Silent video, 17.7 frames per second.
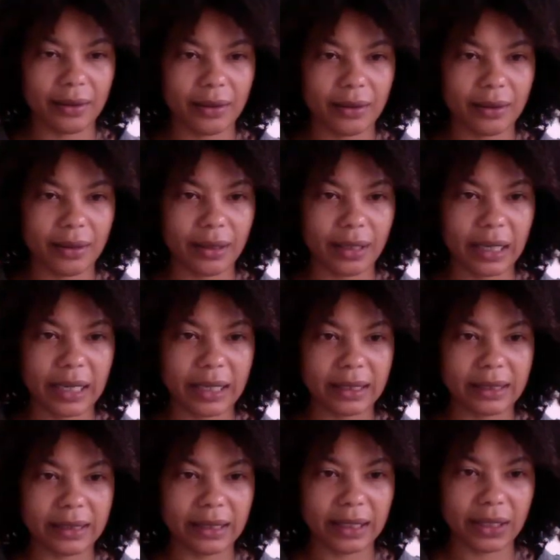the
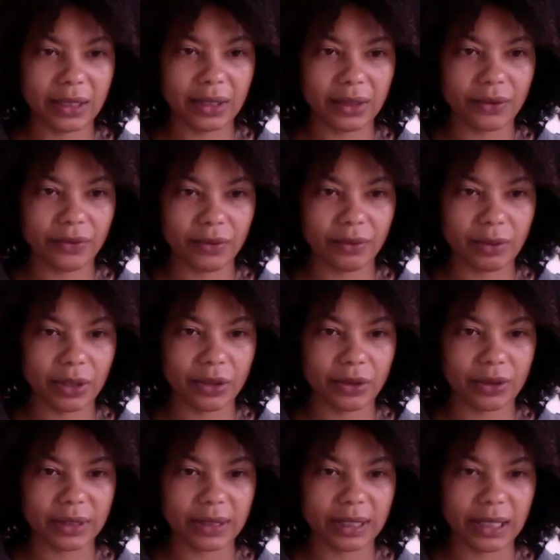idea for what
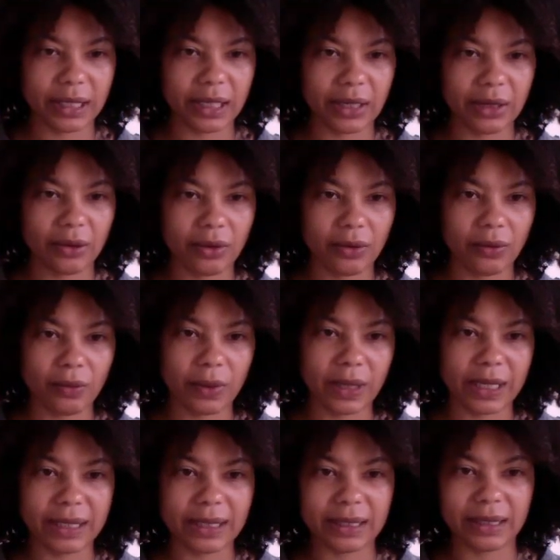you're seeking or
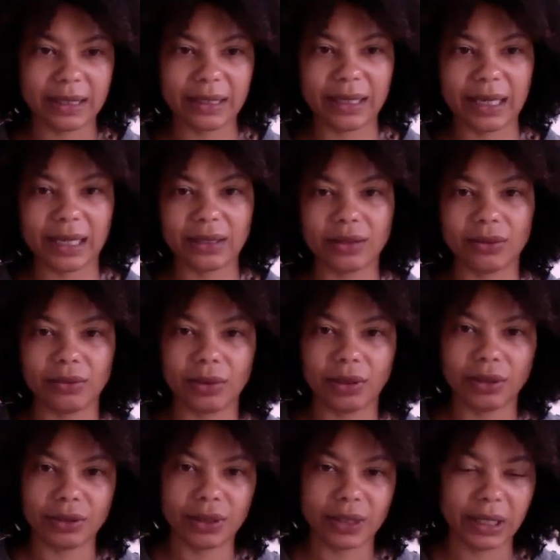ways to get to
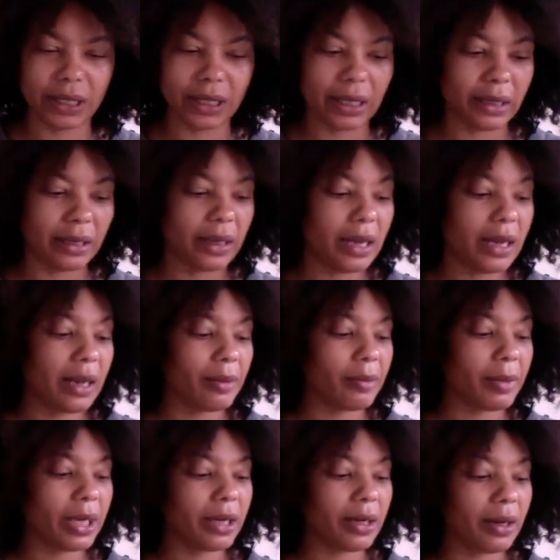what you're seeking
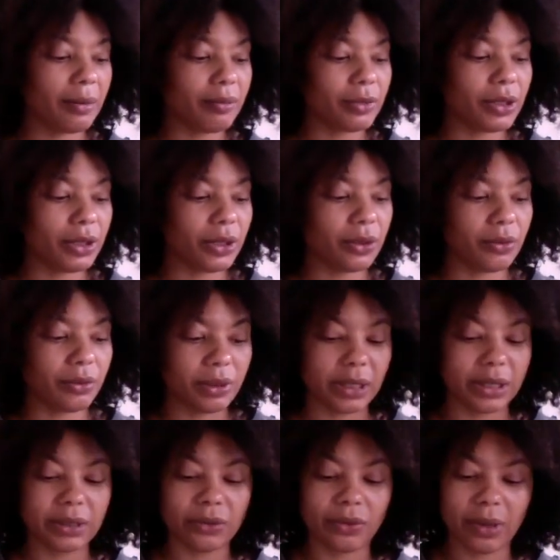may come to you
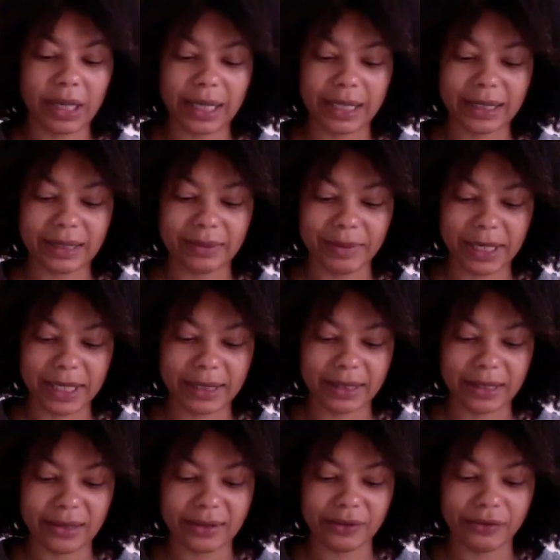in these quiet
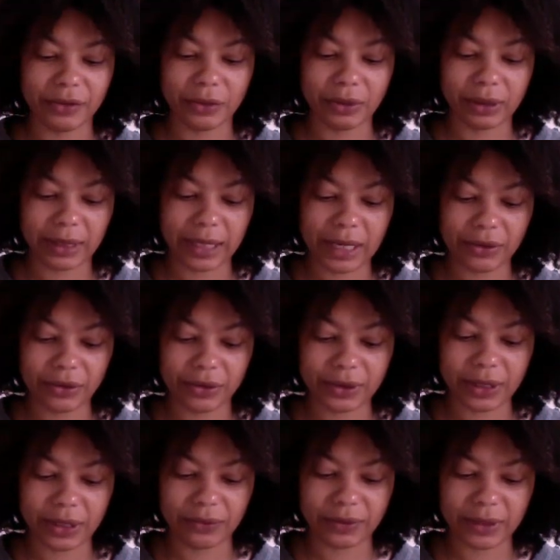spaces if you allow
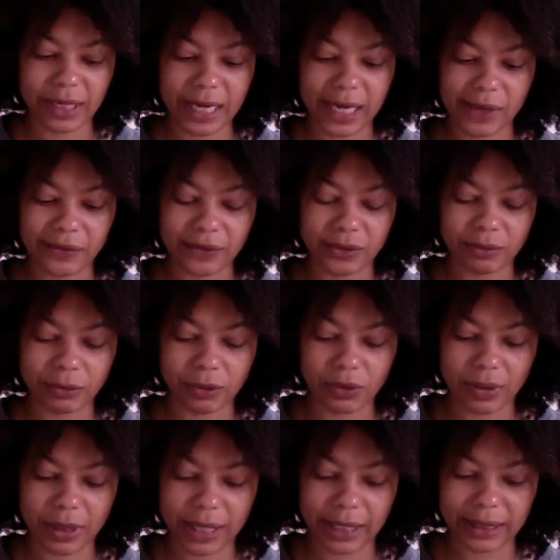yourself to have some
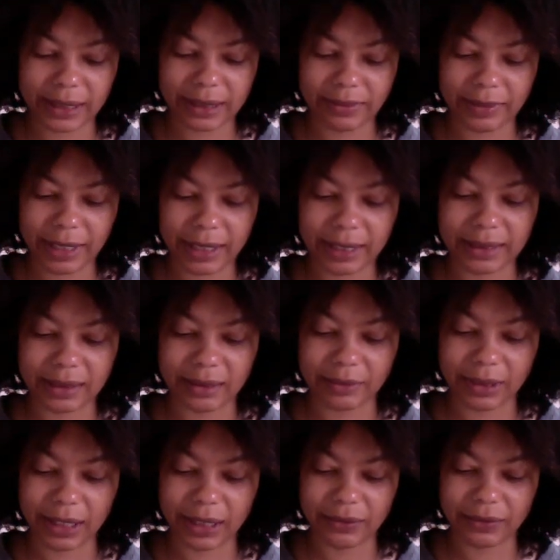quiet space,
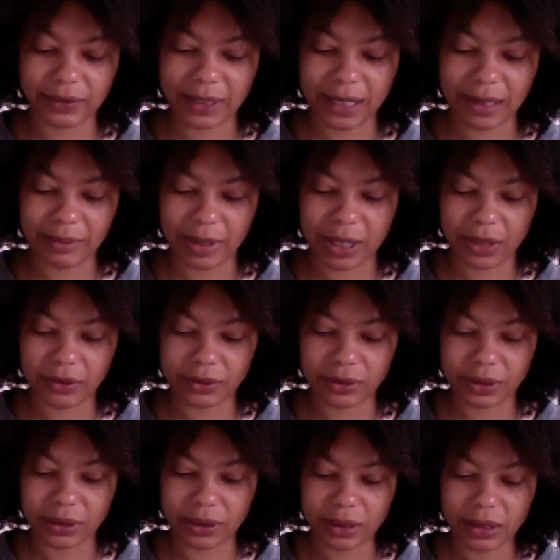some kind of time
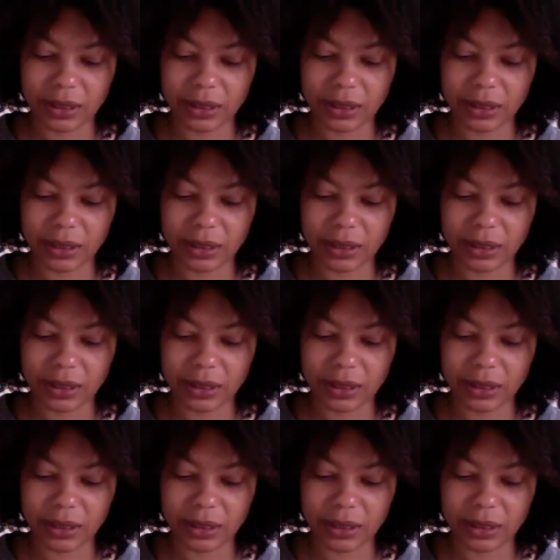out.